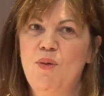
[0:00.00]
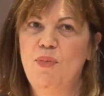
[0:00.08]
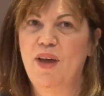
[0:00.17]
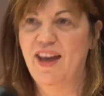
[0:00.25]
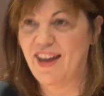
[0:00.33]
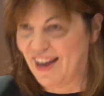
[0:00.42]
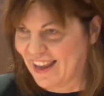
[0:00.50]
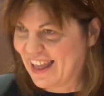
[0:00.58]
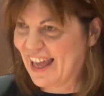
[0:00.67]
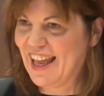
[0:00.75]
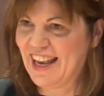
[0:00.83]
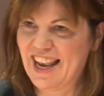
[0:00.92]
But
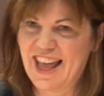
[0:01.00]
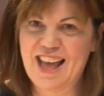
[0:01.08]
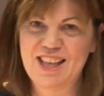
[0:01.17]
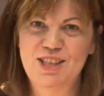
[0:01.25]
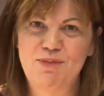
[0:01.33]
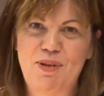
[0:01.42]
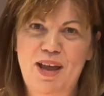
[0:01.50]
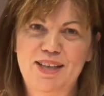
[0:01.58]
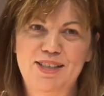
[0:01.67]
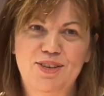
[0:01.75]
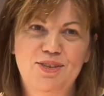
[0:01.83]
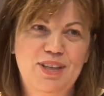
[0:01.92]
again, as the
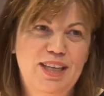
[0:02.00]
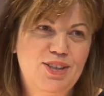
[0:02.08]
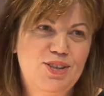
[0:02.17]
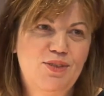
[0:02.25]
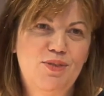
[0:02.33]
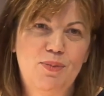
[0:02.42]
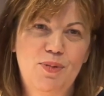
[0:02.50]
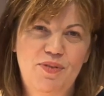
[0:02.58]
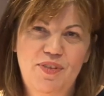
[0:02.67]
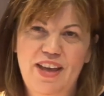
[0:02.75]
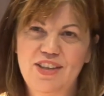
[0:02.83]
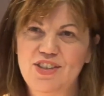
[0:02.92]
practical nature of the
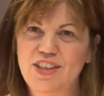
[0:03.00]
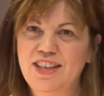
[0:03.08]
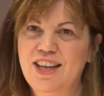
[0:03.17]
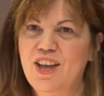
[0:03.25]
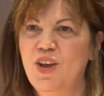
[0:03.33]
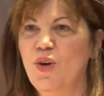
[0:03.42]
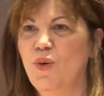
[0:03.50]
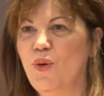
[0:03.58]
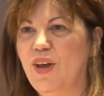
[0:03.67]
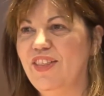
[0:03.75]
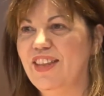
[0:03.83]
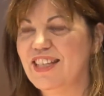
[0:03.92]
profession,
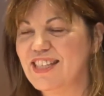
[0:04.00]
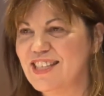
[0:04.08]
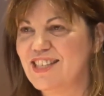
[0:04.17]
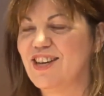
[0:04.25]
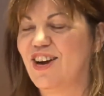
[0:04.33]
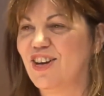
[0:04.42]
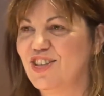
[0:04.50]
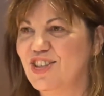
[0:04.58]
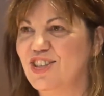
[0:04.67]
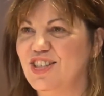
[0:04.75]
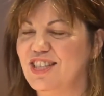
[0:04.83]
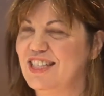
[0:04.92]
when they
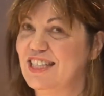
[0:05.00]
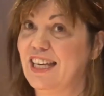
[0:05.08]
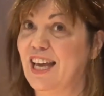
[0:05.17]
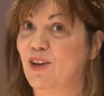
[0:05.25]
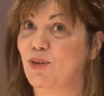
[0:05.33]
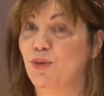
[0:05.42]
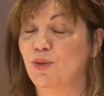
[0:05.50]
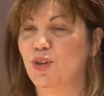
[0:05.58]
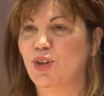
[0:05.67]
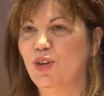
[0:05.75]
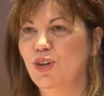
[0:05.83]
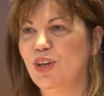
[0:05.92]
started to see how it would
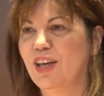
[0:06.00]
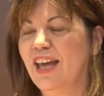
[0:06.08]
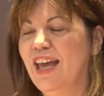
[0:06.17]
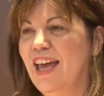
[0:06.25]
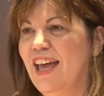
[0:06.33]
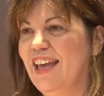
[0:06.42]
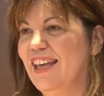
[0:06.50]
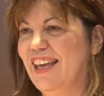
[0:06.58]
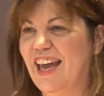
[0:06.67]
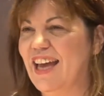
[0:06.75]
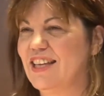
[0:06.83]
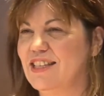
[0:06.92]
look,
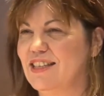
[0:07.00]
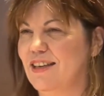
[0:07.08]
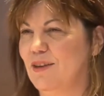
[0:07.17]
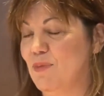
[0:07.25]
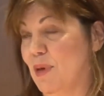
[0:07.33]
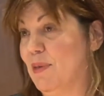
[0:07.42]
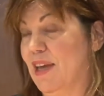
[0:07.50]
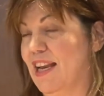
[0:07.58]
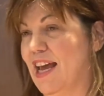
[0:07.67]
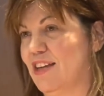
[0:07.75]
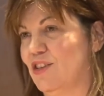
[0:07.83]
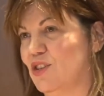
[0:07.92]
yes, and maybe an
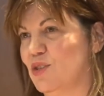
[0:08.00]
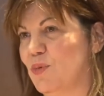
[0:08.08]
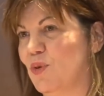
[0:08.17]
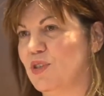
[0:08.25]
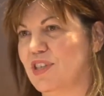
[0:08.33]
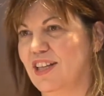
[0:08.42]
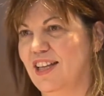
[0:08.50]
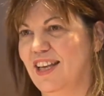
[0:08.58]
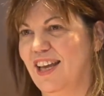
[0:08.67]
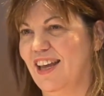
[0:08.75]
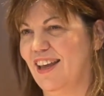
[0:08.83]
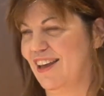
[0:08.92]
adult sports
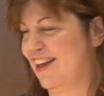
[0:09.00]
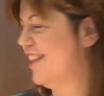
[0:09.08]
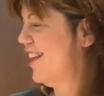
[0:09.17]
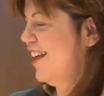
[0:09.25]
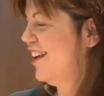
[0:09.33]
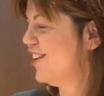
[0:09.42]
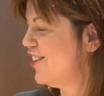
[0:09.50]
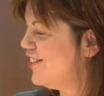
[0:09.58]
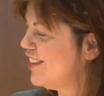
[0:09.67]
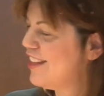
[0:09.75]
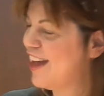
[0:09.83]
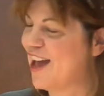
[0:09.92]
clinic, I could
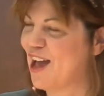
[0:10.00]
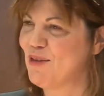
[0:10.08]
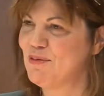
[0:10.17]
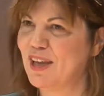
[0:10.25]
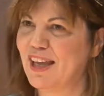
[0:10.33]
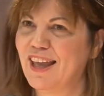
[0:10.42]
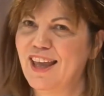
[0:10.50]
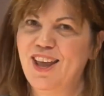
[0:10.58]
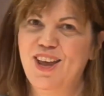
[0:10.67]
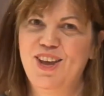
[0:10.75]
see that happening.